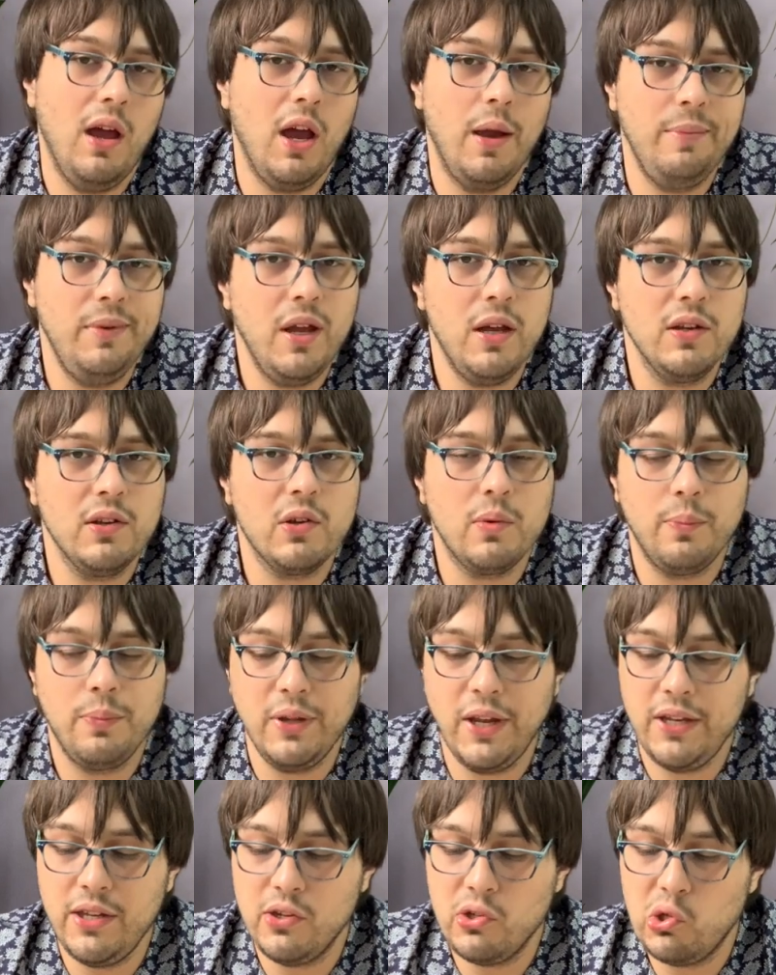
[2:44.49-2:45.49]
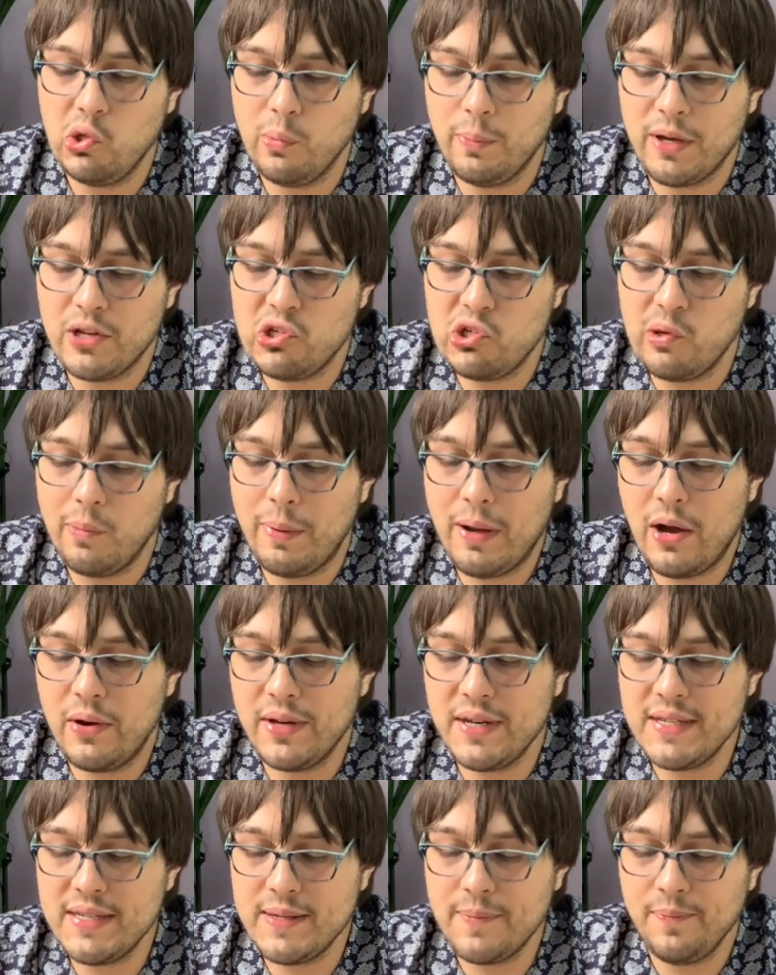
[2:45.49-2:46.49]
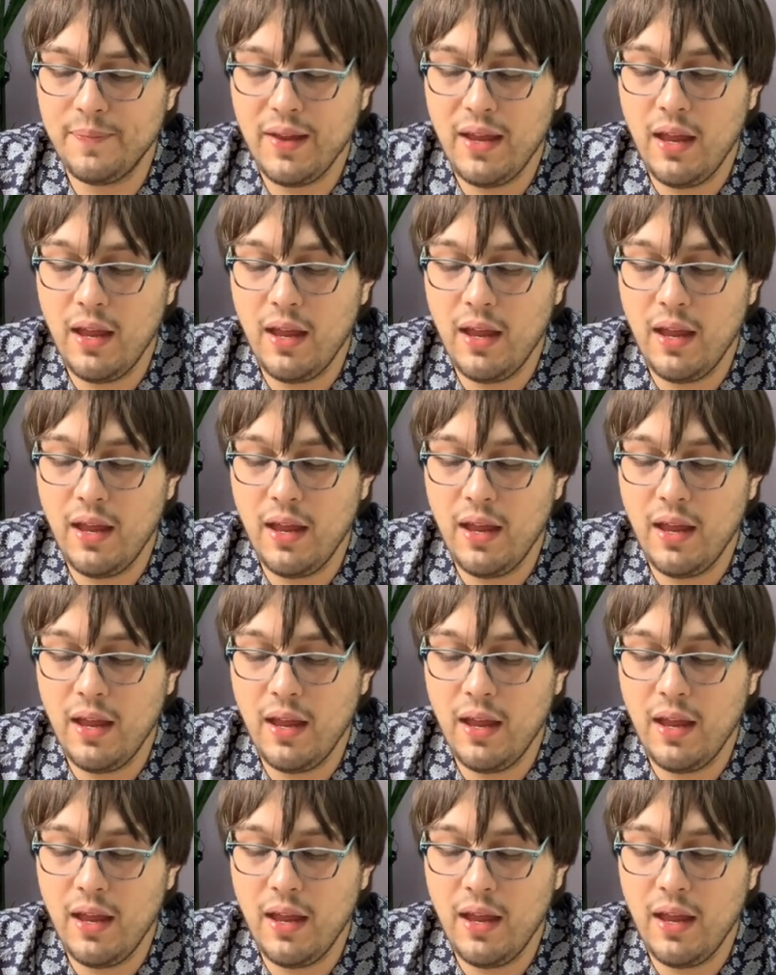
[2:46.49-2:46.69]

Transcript: I'm not complaining too much about it.